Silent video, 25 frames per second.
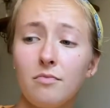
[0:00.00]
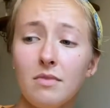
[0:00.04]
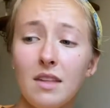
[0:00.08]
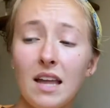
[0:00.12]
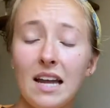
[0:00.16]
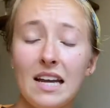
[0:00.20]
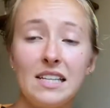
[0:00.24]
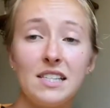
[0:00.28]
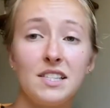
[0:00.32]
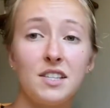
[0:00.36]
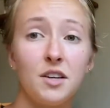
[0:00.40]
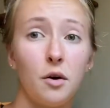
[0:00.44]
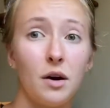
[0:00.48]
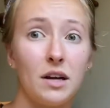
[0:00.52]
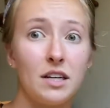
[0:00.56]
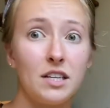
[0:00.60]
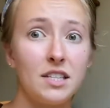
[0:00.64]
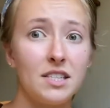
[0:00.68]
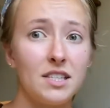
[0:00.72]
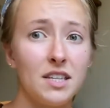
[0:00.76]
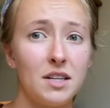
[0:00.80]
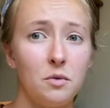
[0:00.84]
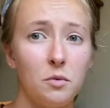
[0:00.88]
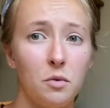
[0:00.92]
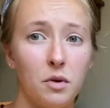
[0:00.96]
and so I just
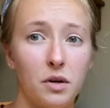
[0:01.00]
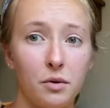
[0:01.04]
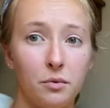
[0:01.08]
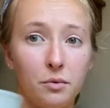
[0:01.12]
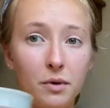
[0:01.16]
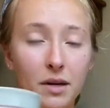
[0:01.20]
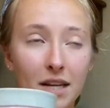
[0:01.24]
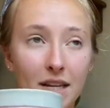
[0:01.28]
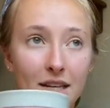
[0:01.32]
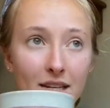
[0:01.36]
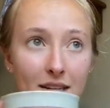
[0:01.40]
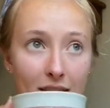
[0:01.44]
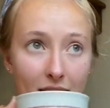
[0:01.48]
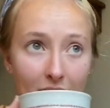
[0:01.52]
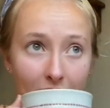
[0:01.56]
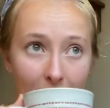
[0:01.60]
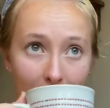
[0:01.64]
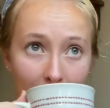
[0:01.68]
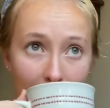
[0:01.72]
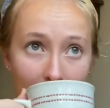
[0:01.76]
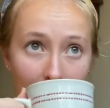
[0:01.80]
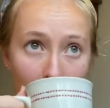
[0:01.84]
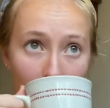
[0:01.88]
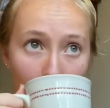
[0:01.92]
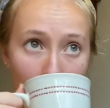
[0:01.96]
didn't want to run into that
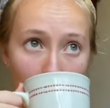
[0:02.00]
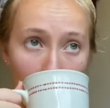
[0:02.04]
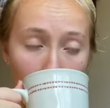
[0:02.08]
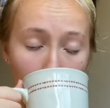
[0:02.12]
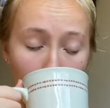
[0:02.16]
again.